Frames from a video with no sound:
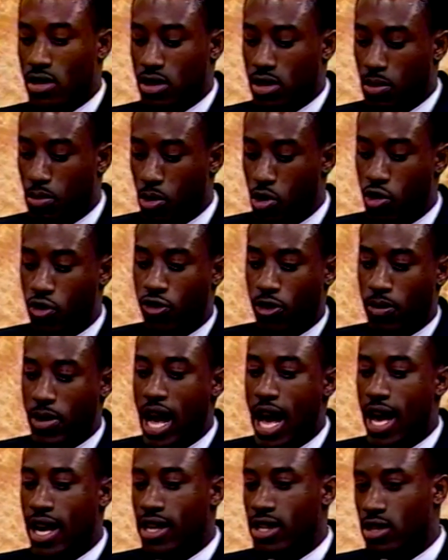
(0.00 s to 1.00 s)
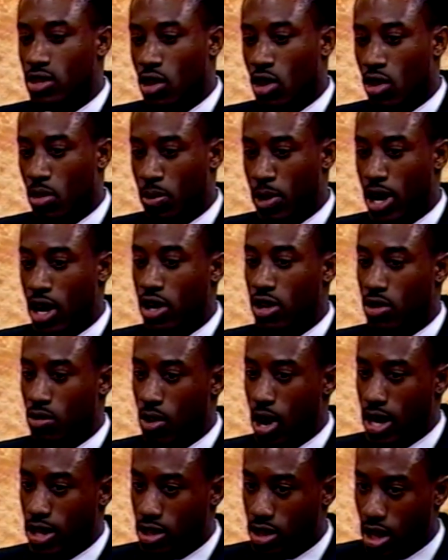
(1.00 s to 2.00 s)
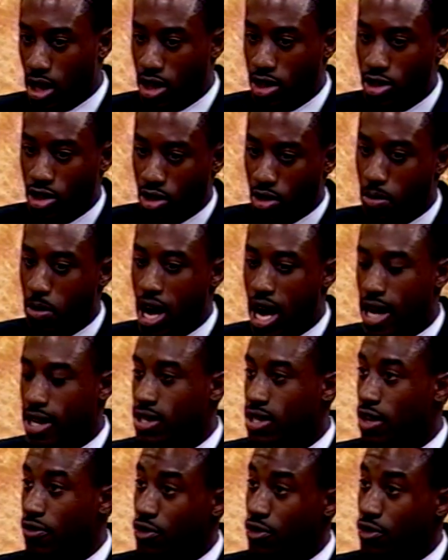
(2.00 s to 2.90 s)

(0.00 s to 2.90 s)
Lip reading: To move from that, it's all about, you're right, changing your mindset.